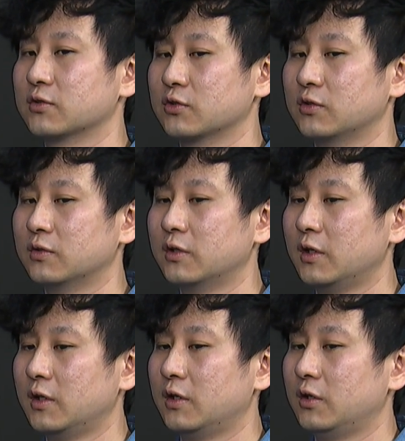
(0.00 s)
also,
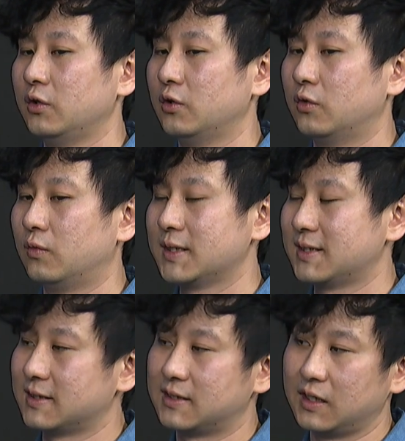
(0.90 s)

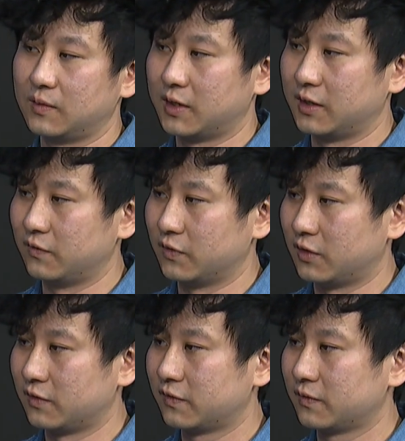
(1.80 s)
what's the stigma
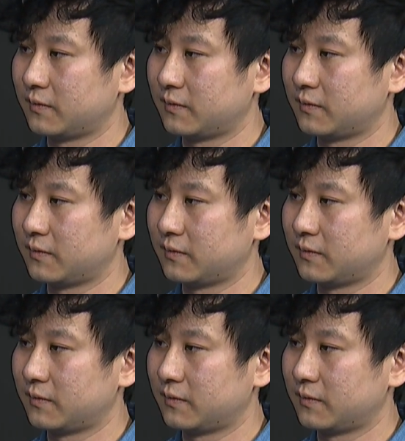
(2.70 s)
involved?